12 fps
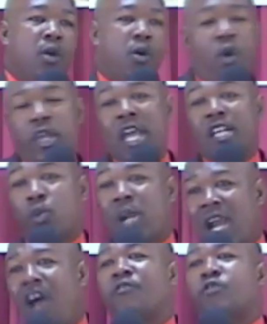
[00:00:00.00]
Oh, yes, we
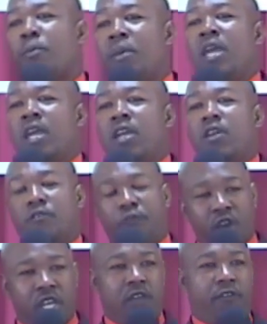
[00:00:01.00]
love to be
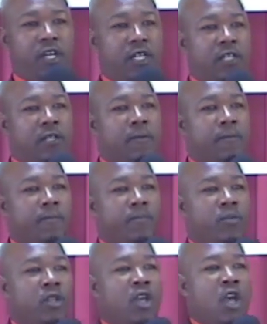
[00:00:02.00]
forgiven.
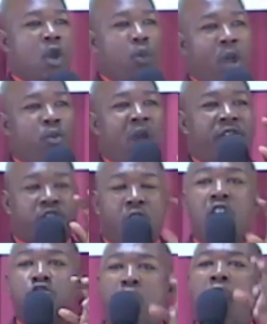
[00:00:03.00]
When we have
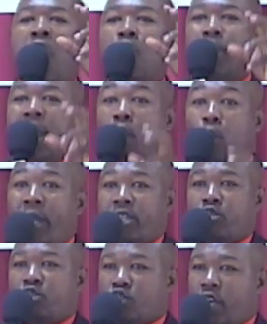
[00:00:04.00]
done wrong, we are quick
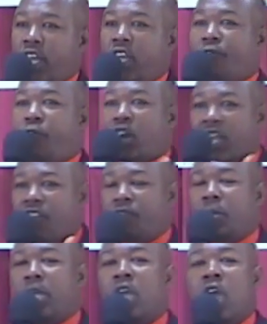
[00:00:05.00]
to say, Forgive
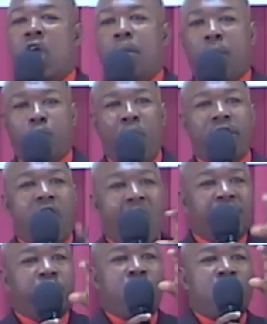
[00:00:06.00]
me. But when
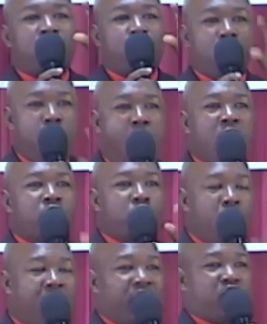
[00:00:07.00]
others do wrong
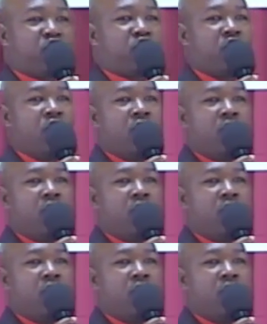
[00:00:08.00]
to us,